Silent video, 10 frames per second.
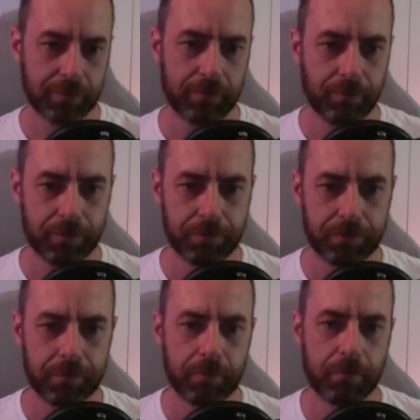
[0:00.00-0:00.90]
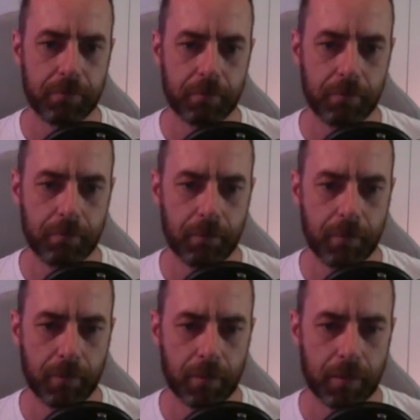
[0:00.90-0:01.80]

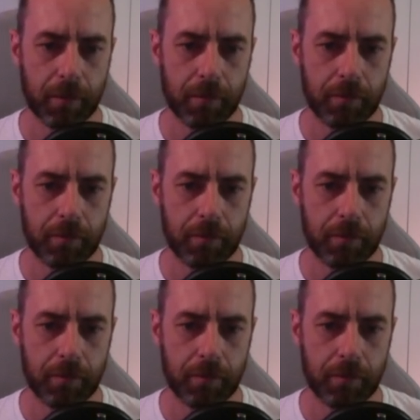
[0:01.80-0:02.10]
(no one is talking)